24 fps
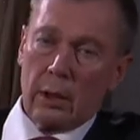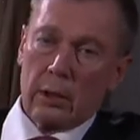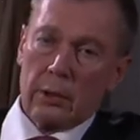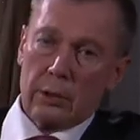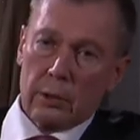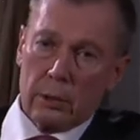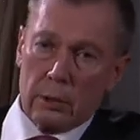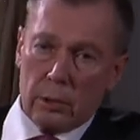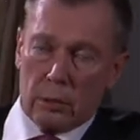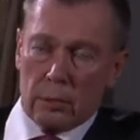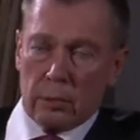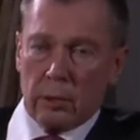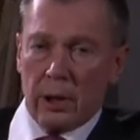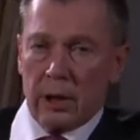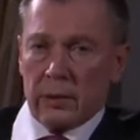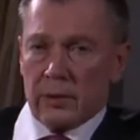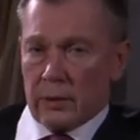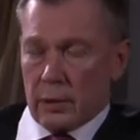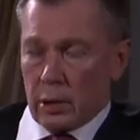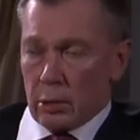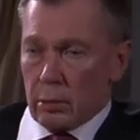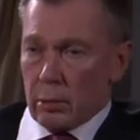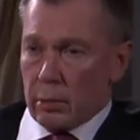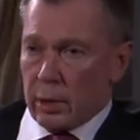So we're
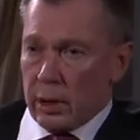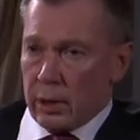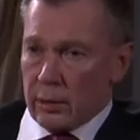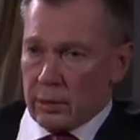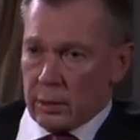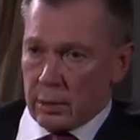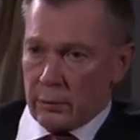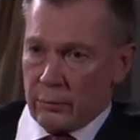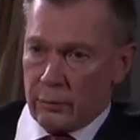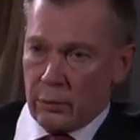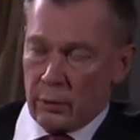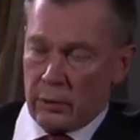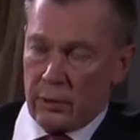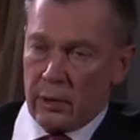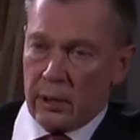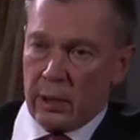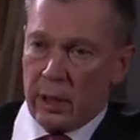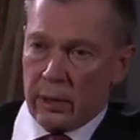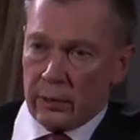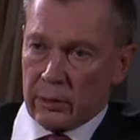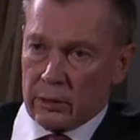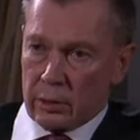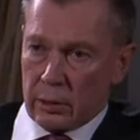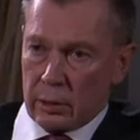still waiting for the
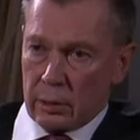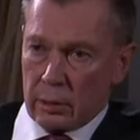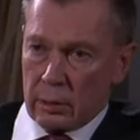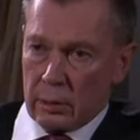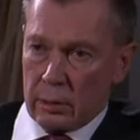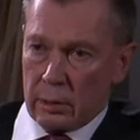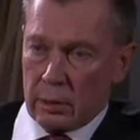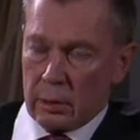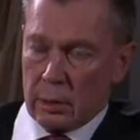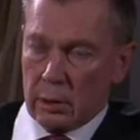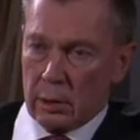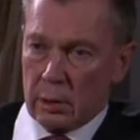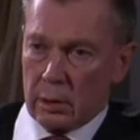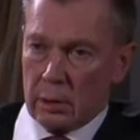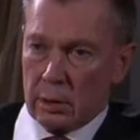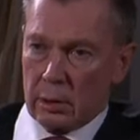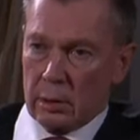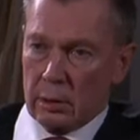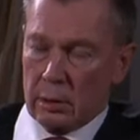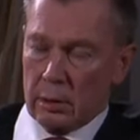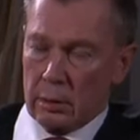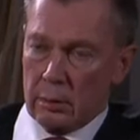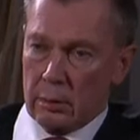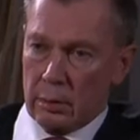reaction
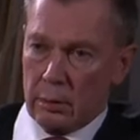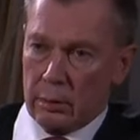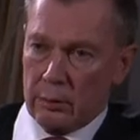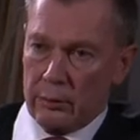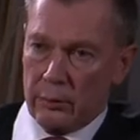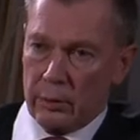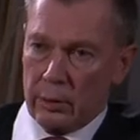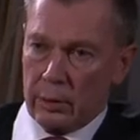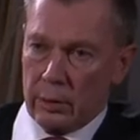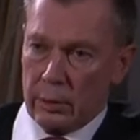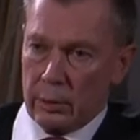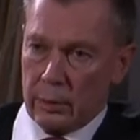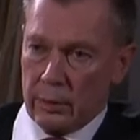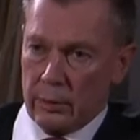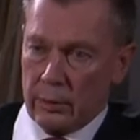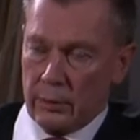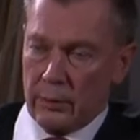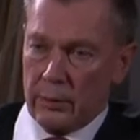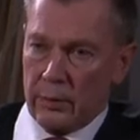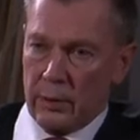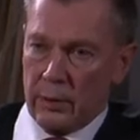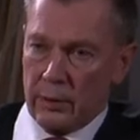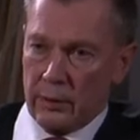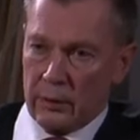of
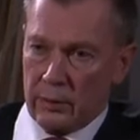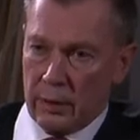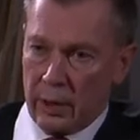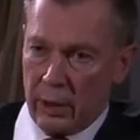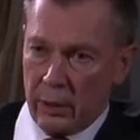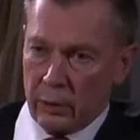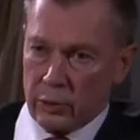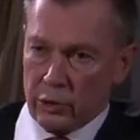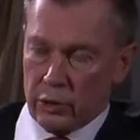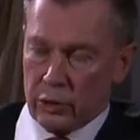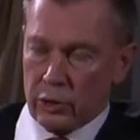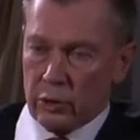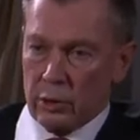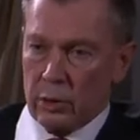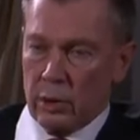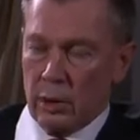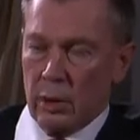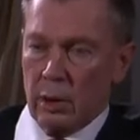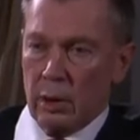the Dutch